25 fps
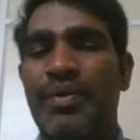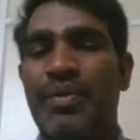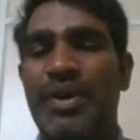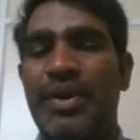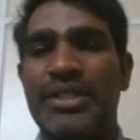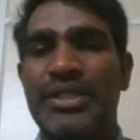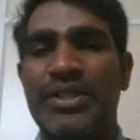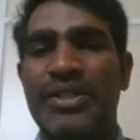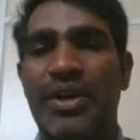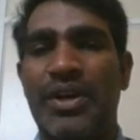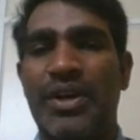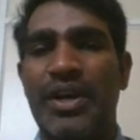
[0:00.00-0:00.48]
what
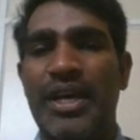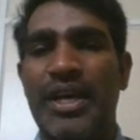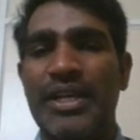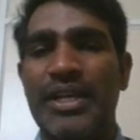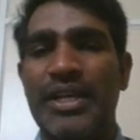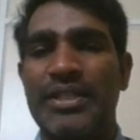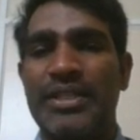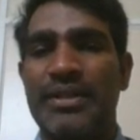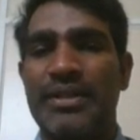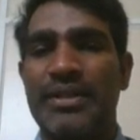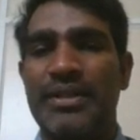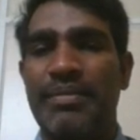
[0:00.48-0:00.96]
is called
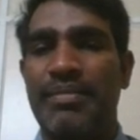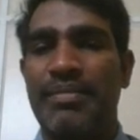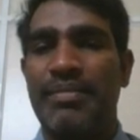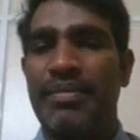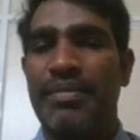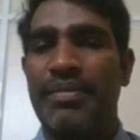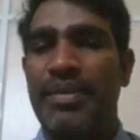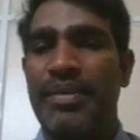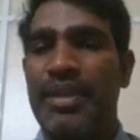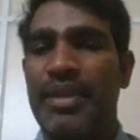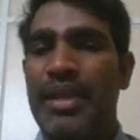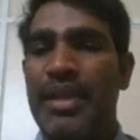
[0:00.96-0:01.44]
as
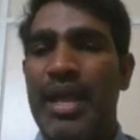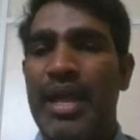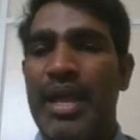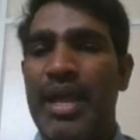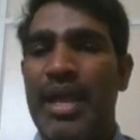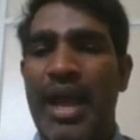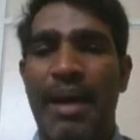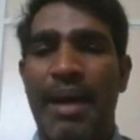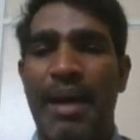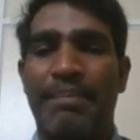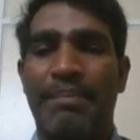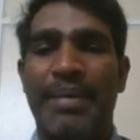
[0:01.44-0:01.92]

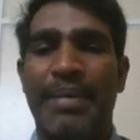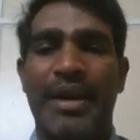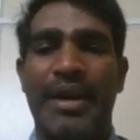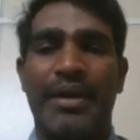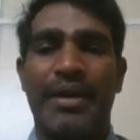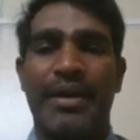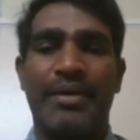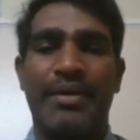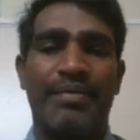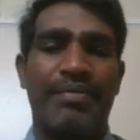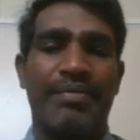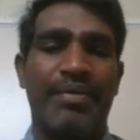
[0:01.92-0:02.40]

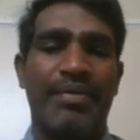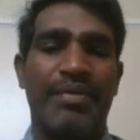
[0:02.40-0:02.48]
append.